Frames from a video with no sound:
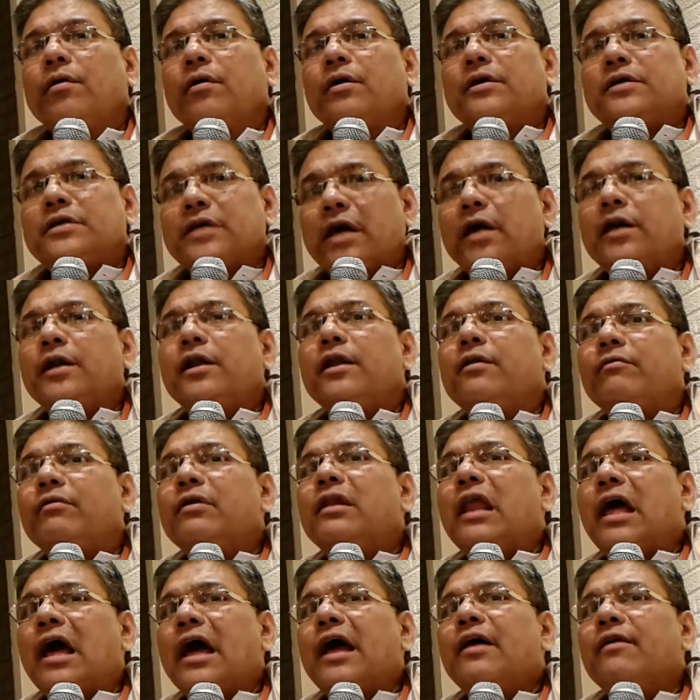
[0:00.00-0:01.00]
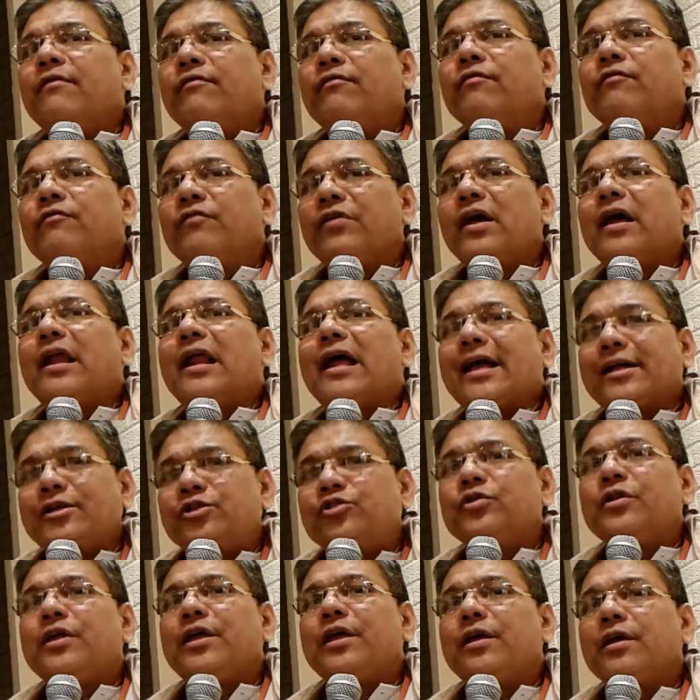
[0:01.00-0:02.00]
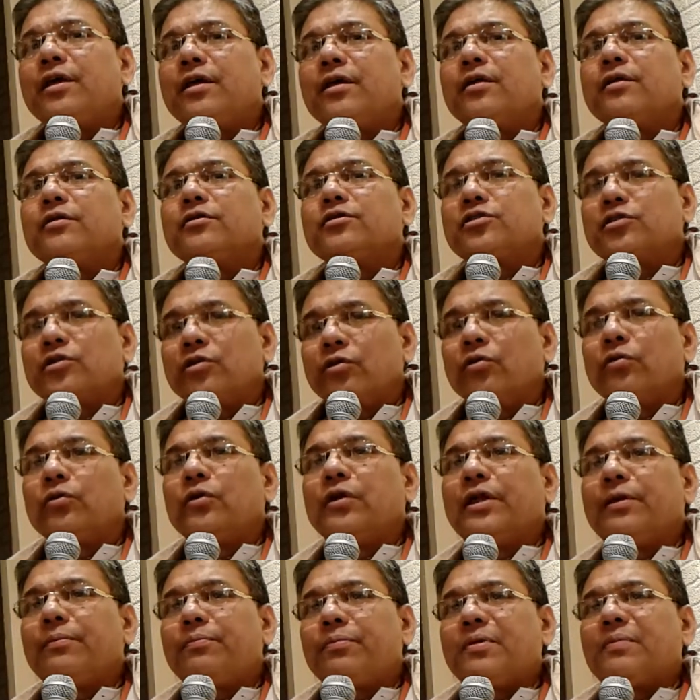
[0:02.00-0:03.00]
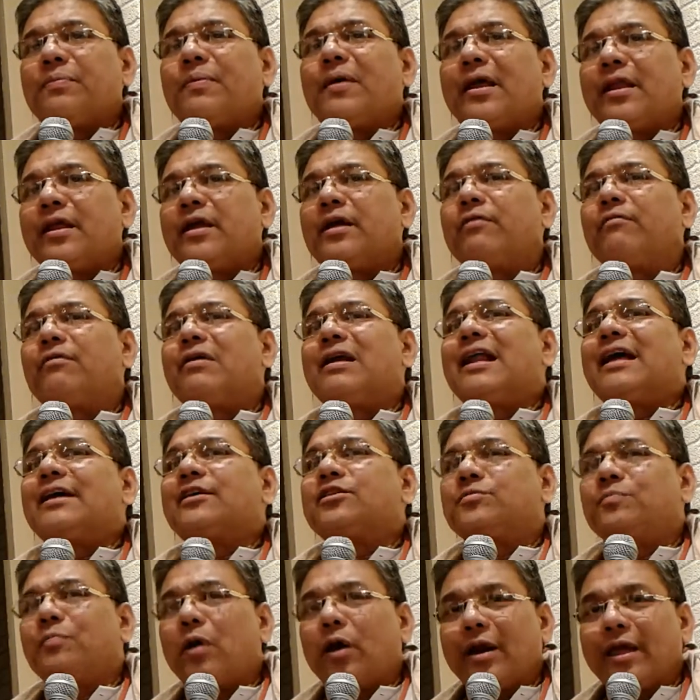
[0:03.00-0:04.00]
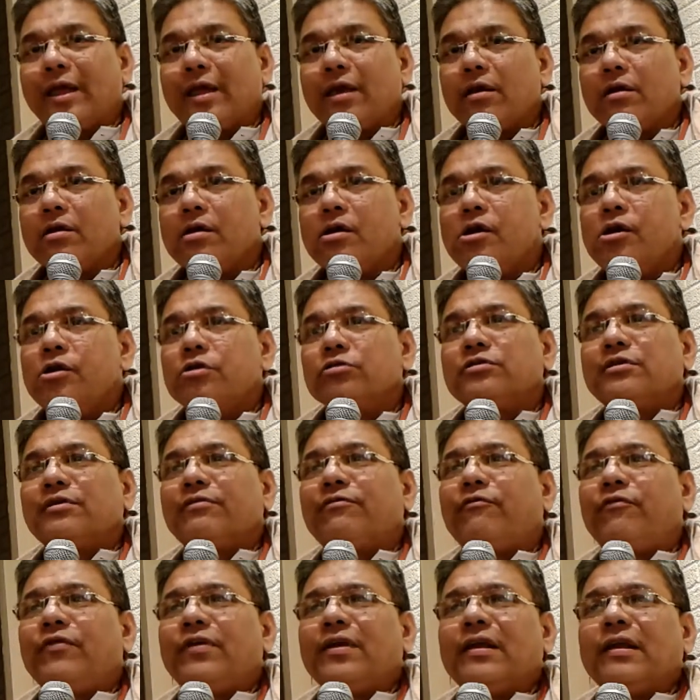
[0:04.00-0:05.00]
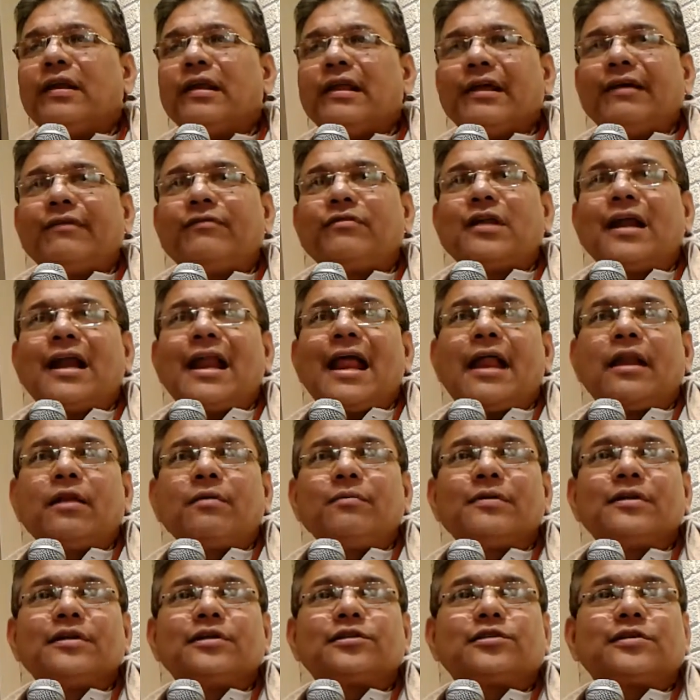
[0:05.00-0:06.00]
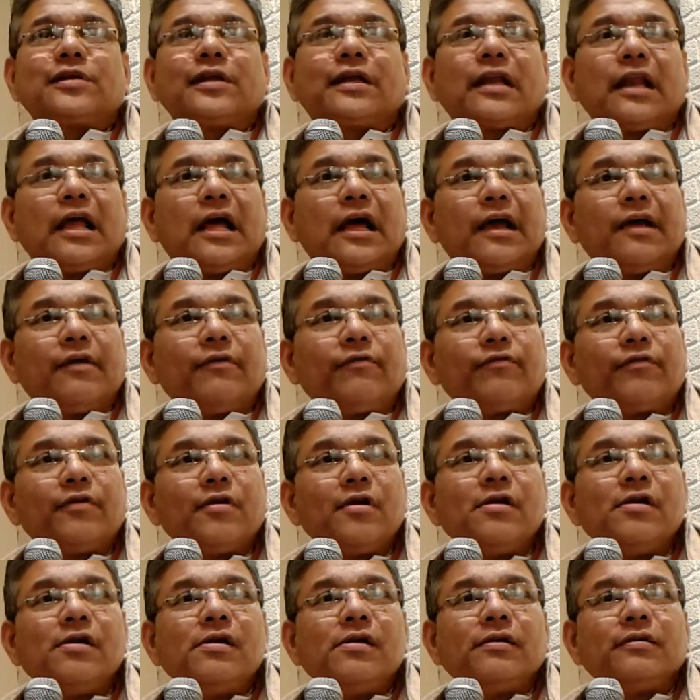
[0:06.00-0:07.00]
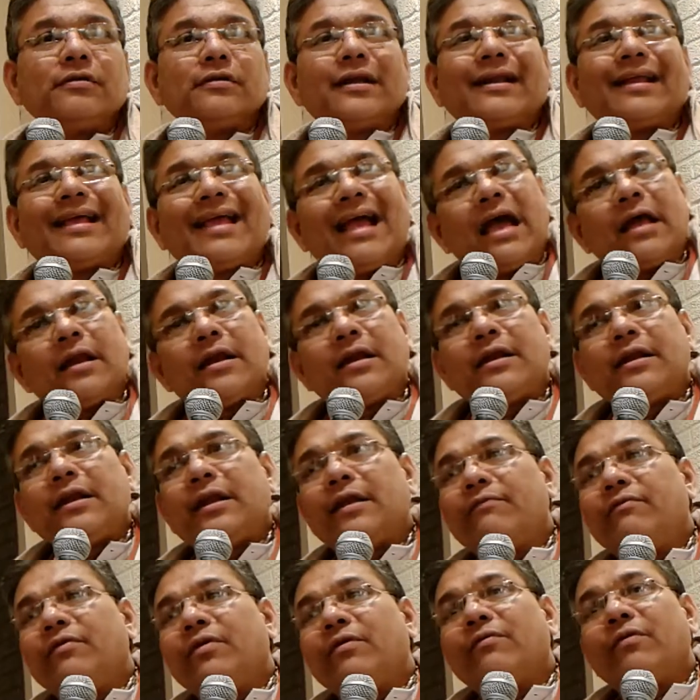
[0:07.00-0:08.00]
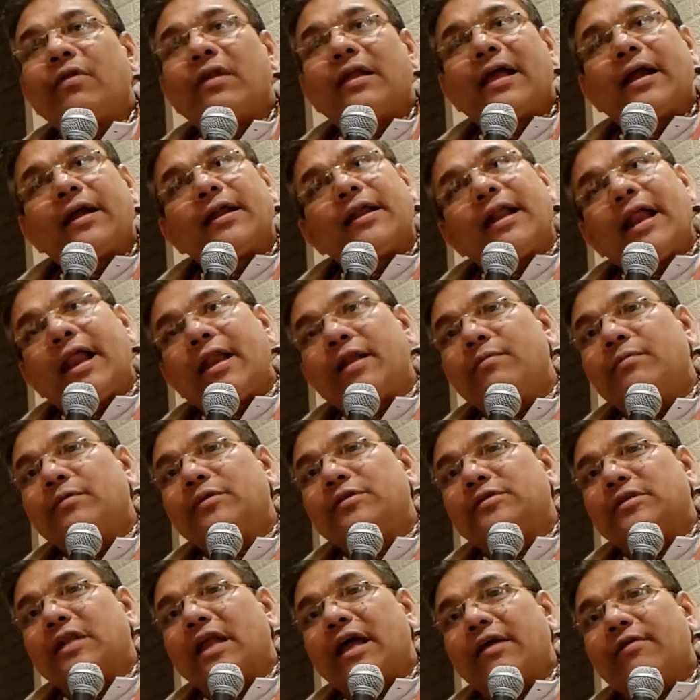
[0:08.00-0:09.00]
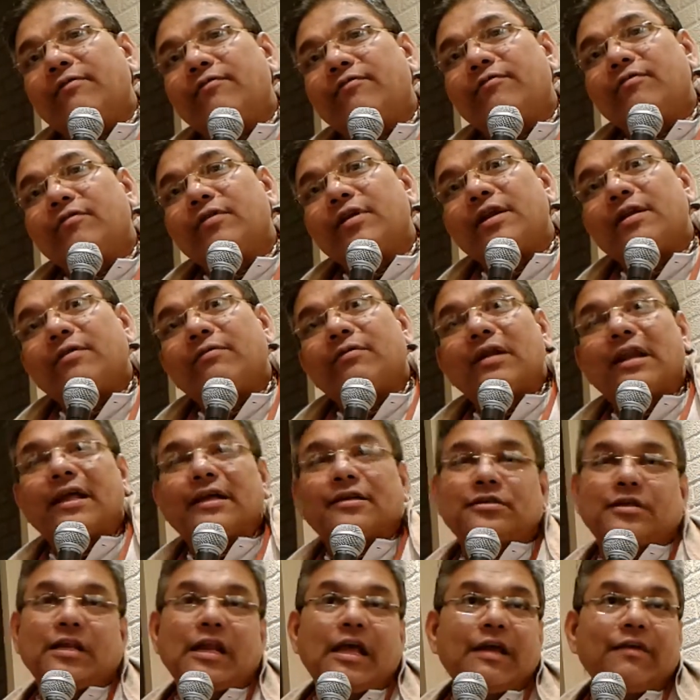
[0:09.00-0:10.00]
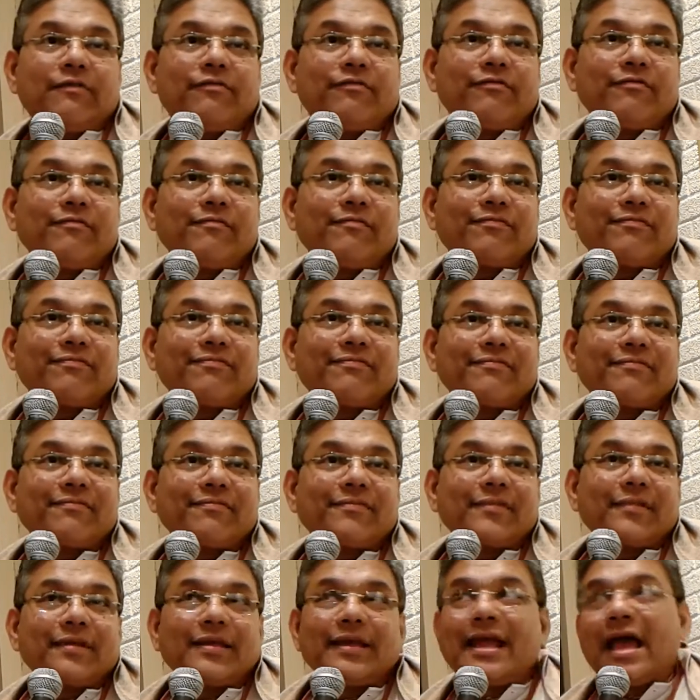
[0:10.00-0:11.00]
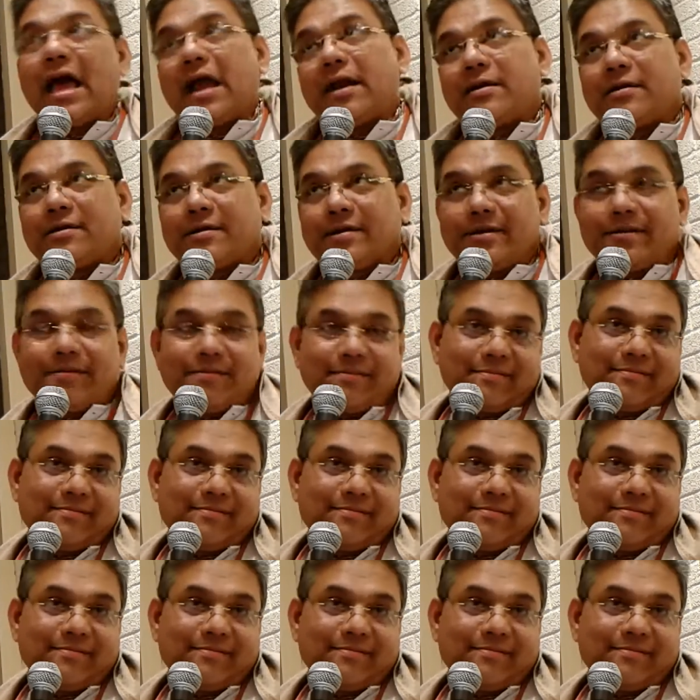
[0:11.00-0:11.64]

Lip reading: done in our life, we are actually slowly preparing our next body. So if we lived an animalistic life, then guaranteed we will get an animal's life in our next life. Guaranteed.